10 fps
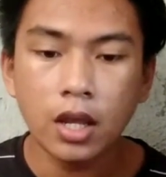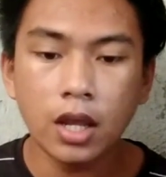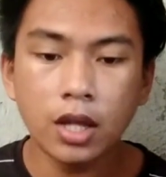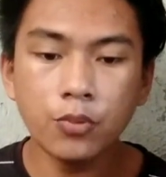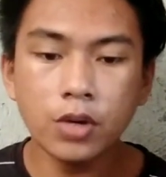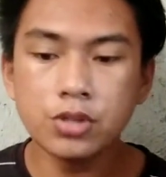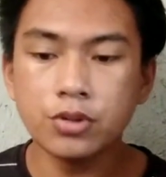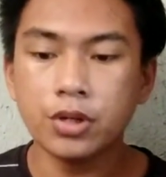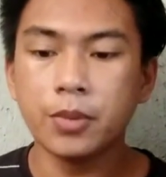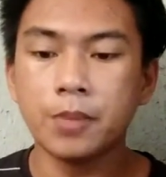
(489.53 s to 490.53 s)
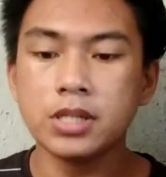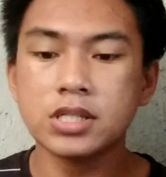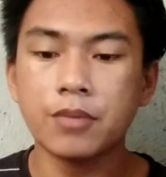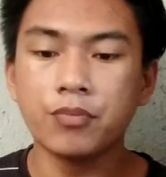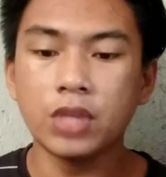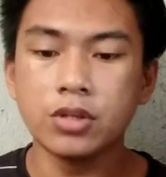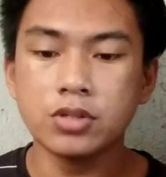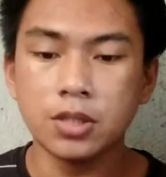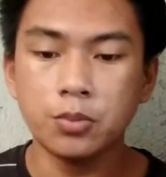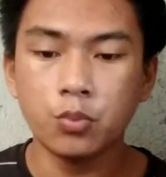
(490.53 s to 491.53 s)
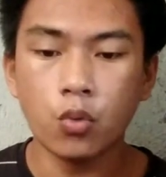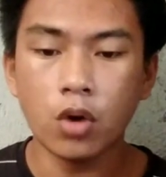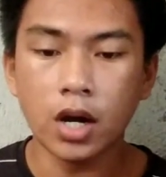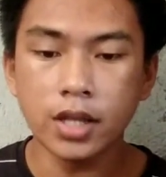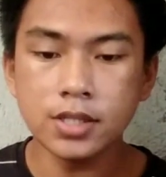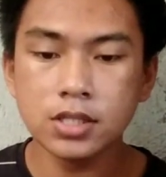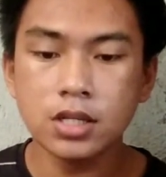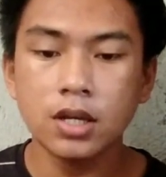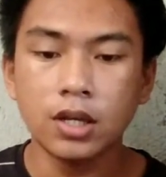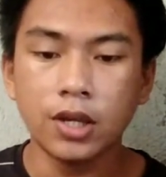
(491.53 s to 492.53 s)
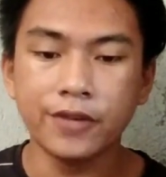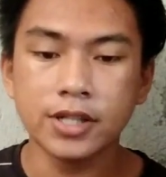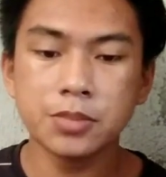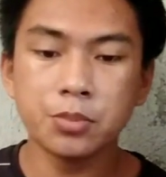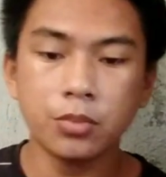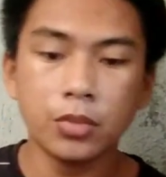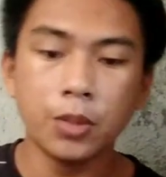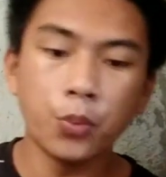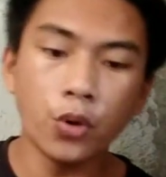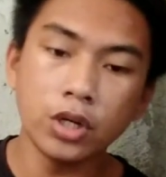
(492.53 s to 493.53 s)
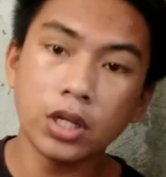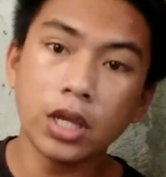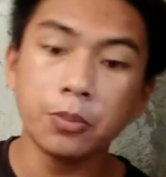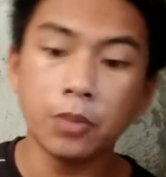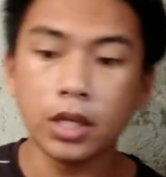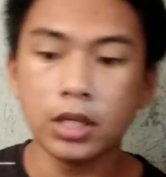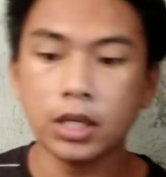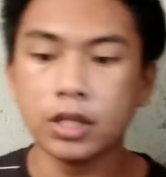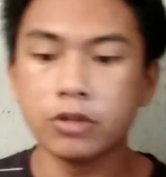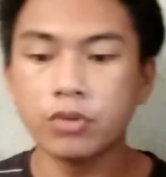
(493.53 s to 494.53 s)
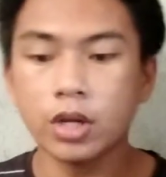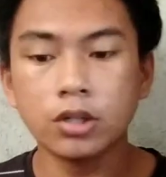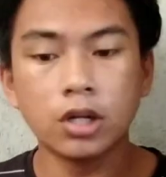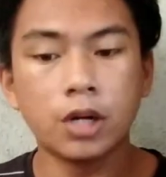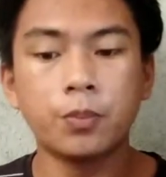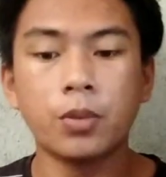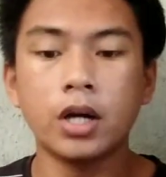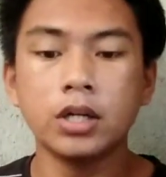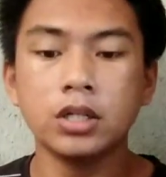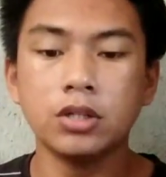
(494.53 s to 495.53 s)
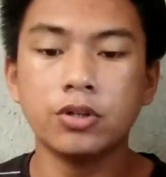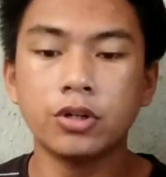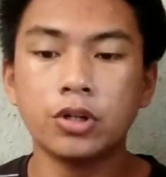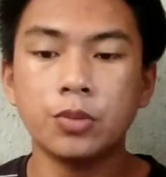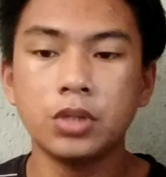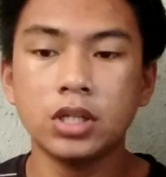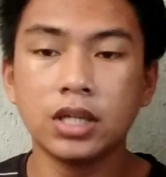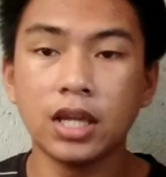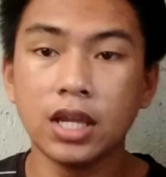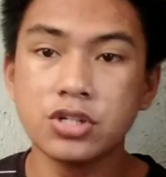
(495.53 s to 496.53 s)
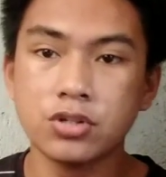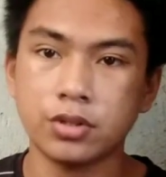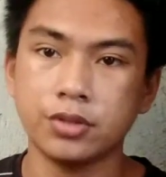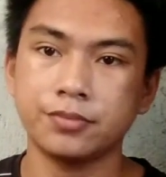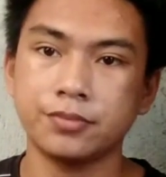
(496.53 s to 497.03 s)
anyone to remember something you said once. If it is important, make it regular part in your communication.